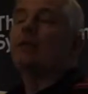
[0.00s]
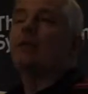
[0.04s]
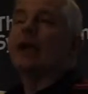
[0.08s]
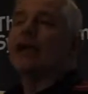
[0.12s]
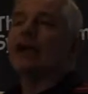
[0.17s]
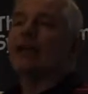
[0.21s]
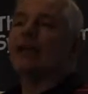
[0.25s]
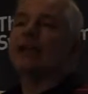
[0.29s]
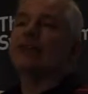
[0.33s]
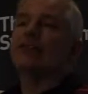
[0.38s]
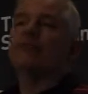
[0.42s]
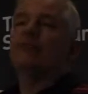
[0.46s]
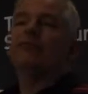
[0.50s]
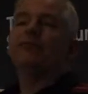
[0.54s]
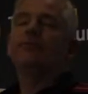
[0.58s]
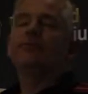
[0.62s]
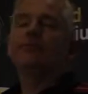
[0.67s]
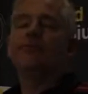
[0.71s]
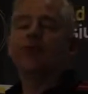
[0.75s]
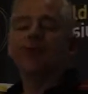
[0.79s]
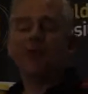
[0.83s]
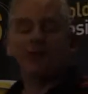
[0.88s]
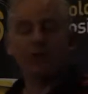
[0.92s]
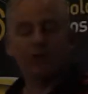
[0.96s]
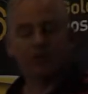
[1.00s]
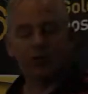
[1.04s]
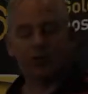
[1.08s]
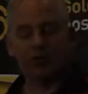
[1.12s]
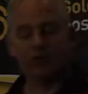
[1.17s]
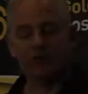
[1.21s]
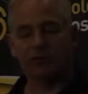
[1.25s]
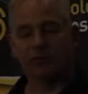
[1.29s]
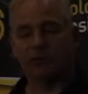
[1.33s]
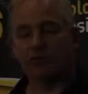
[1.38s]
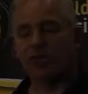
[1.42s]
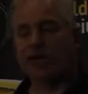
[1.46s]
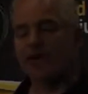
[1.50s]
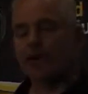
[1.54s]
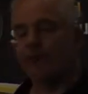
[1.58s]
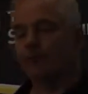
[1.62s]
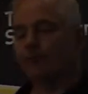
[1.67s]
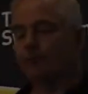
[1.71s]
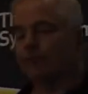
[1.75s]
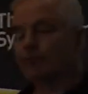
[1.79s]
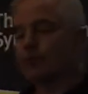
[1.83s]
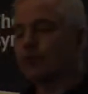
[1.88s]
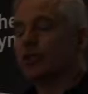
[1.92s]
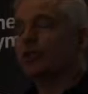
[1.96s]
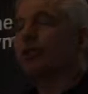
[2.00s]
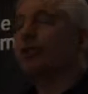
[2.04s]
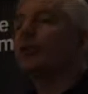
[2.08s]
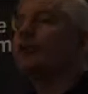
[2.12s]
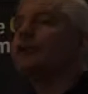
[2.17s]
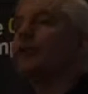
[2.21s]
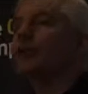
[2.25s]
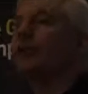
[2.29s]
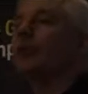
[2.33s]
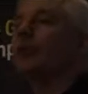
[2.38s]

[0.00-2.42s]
Banking is a very profitable game so long as